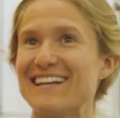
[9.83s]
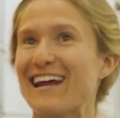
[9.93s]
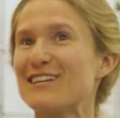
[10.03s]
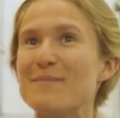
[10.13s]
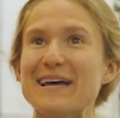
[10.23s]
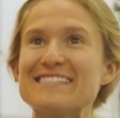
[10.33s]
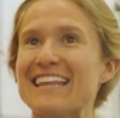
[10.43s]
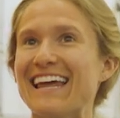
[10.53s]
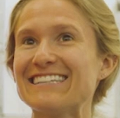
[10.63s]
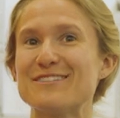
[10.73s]
The next best
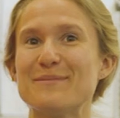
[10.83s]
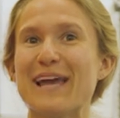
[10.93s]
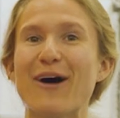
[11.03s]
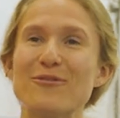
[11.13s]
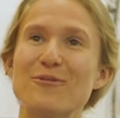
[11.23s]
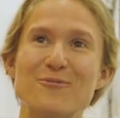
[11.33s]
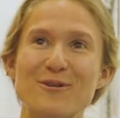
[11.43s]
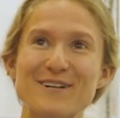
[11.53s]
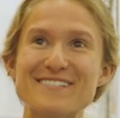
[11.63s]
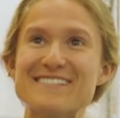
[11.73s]
thing to be out in the
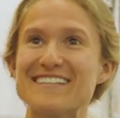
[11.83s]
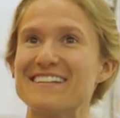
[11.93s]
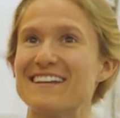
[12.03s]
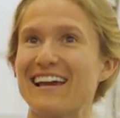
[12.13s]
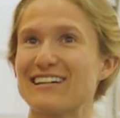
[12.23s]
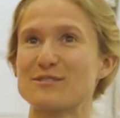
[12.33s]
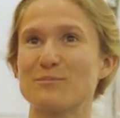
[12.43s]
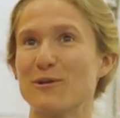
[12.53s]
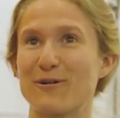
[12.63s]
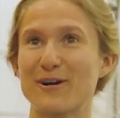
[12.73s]
woods and
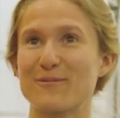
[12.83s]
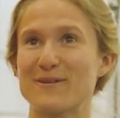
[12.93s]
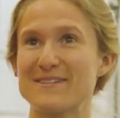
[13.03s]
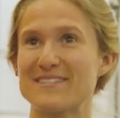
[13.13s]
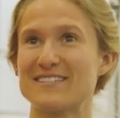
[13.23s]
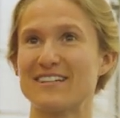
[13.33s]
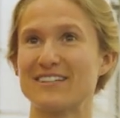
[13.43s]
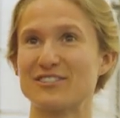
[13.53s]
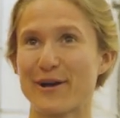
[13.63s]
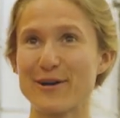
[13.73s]
explore was to
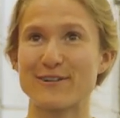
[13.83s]
trail